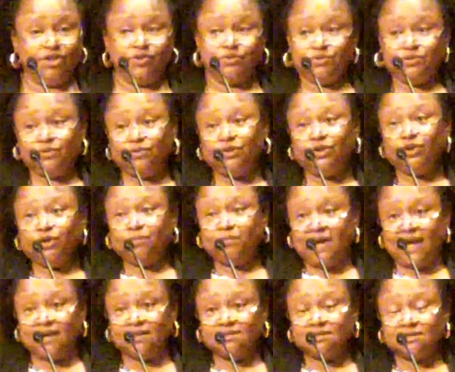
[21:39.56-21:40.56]
You do your
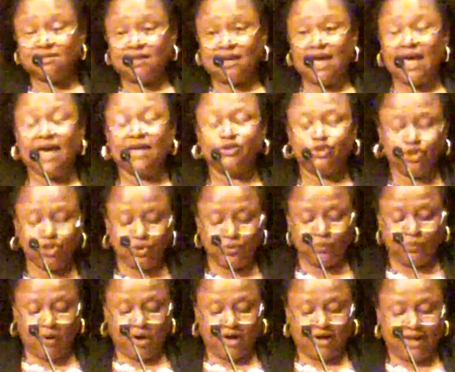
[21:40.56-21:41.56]
best as
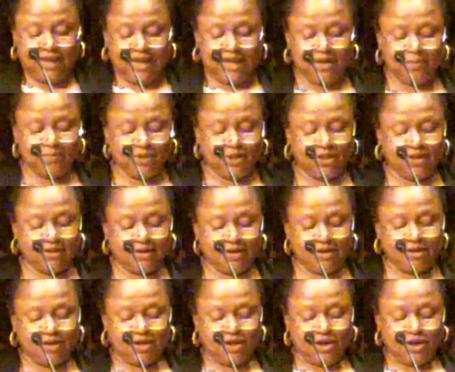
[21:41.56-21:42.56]
you are able,
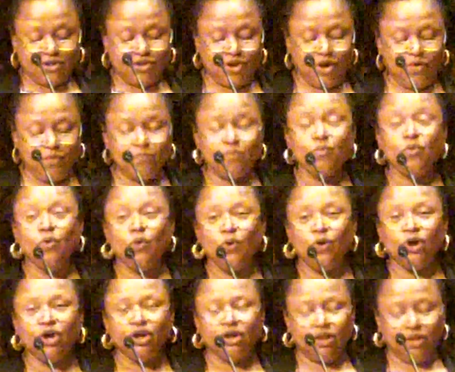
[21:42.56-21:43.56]
no
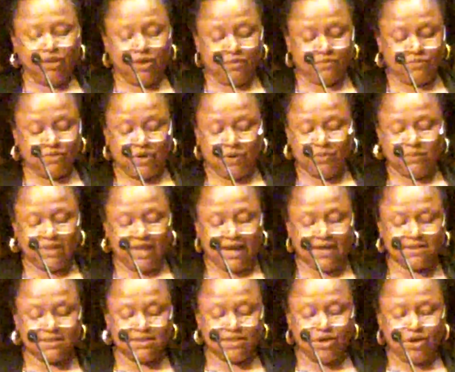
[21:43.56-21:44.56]
more, no
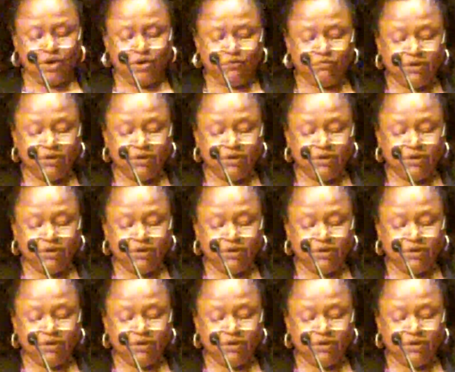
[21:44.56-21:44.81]
less.